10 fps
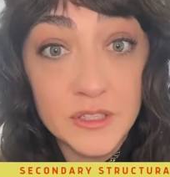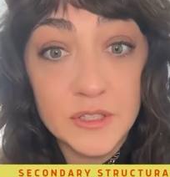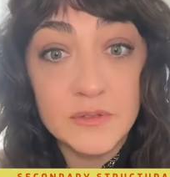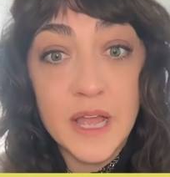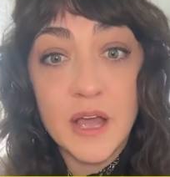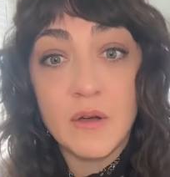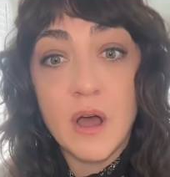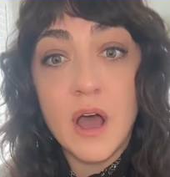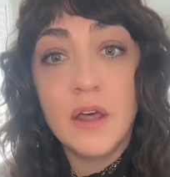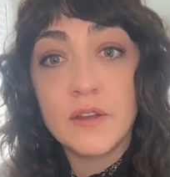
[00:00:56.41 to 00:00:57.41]
So
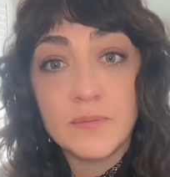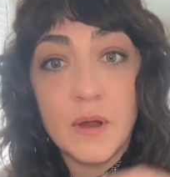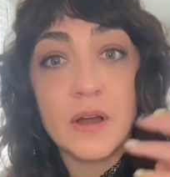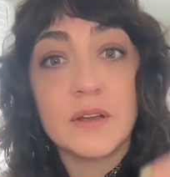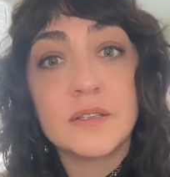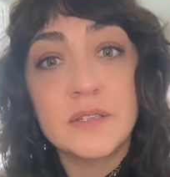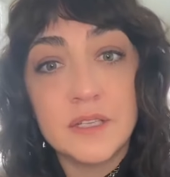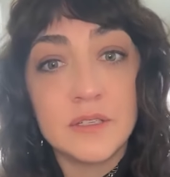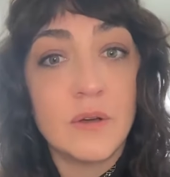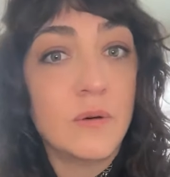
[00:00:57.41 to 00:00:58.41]
now other parts
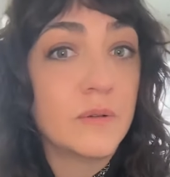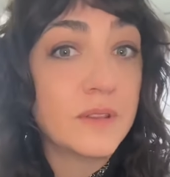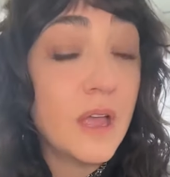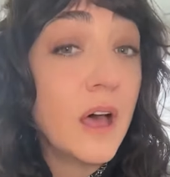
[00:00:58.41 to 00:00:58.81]
need to hold